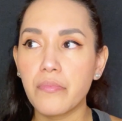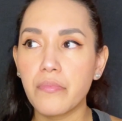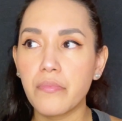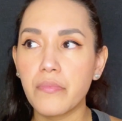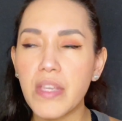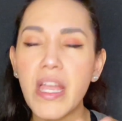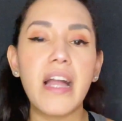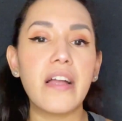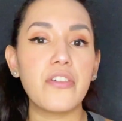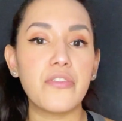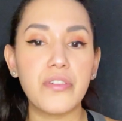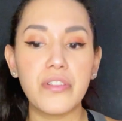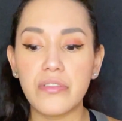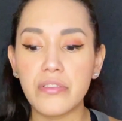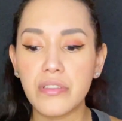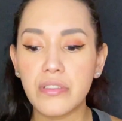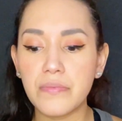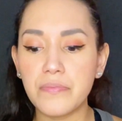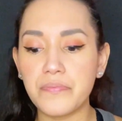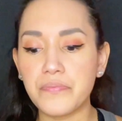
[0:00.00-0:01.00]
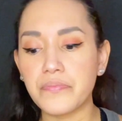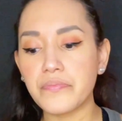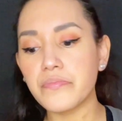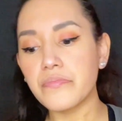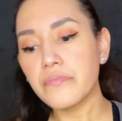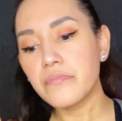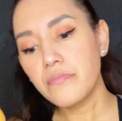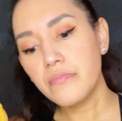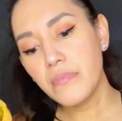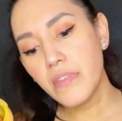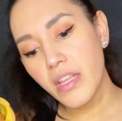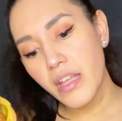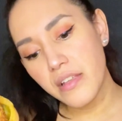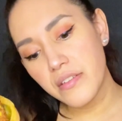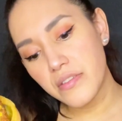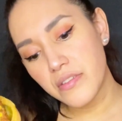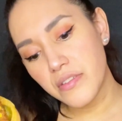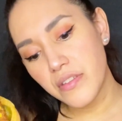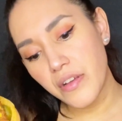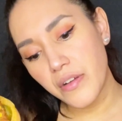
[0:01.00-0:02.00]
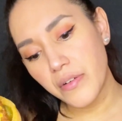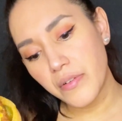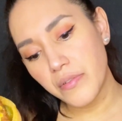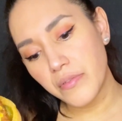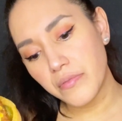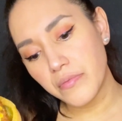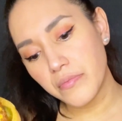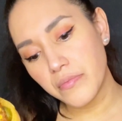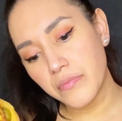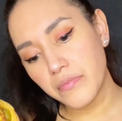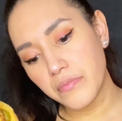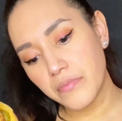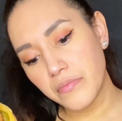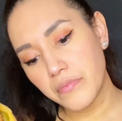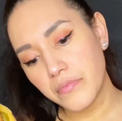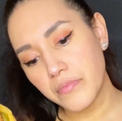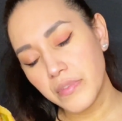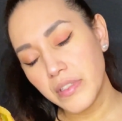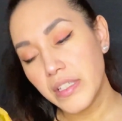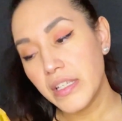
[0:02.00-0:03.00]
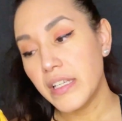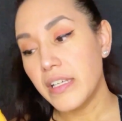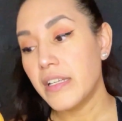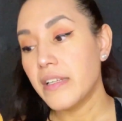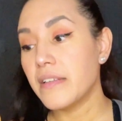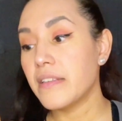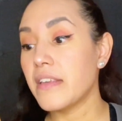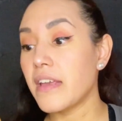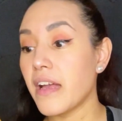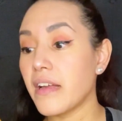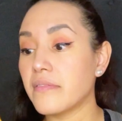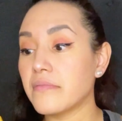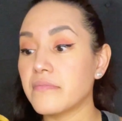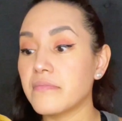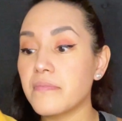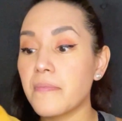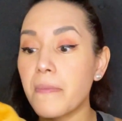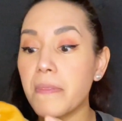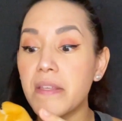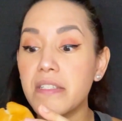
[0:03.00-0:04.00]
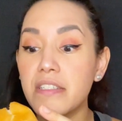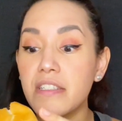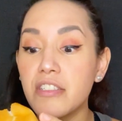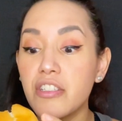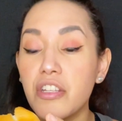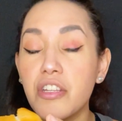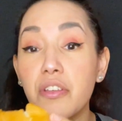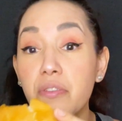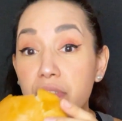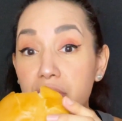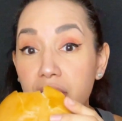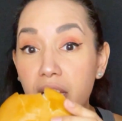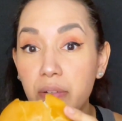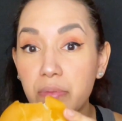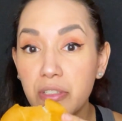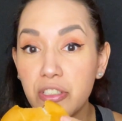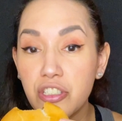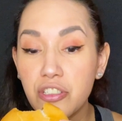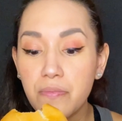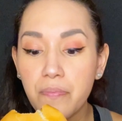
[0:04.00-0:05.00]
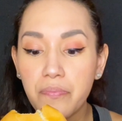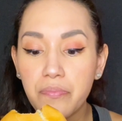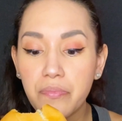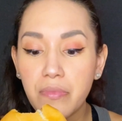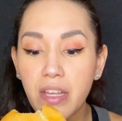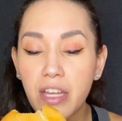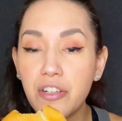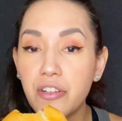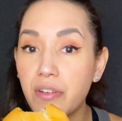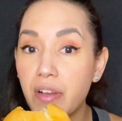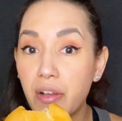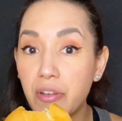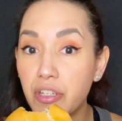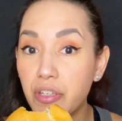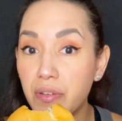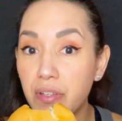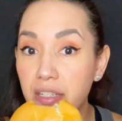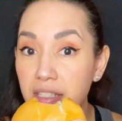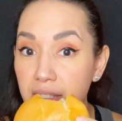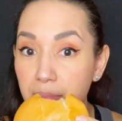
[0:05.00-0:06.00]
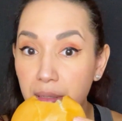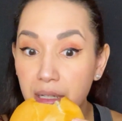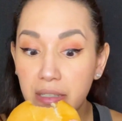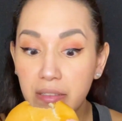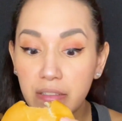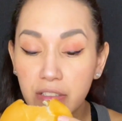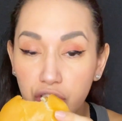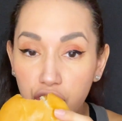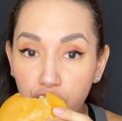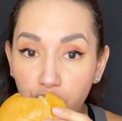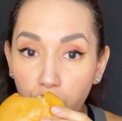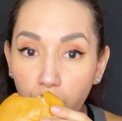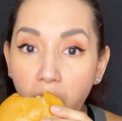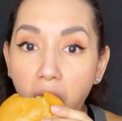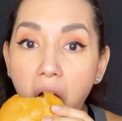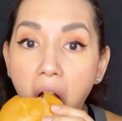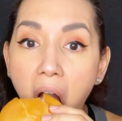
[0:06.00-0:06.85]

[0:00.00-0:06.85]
Yeah, grilled. So yeah, this is the new sandwich. I don't know how new it is, but it's new.